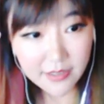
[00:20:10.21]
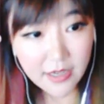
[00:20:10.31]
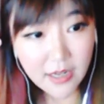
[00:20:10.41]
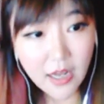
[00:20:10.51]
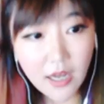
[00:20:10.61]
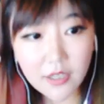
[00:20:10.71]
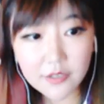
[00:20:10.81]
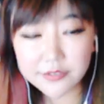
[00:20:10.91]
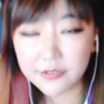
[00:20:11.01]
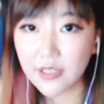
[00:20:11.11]
of
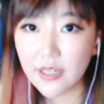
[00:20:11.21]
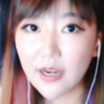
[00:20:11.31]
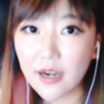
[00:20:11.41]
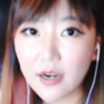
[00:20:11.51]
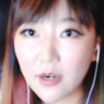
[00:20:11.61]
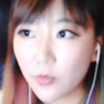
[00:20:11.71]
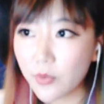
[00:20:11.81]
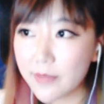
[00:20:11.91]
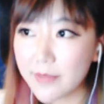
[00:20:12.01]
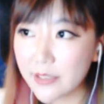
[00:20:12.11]
how
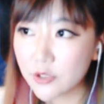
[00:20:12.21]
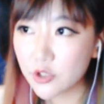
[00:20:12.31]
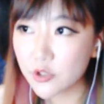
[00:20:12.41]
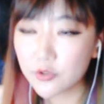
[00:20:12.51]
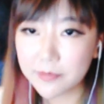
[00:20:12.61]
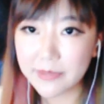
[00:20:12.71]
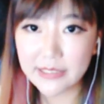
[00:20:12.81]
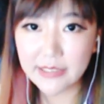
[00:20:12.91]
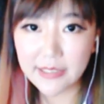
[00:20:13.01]
women should be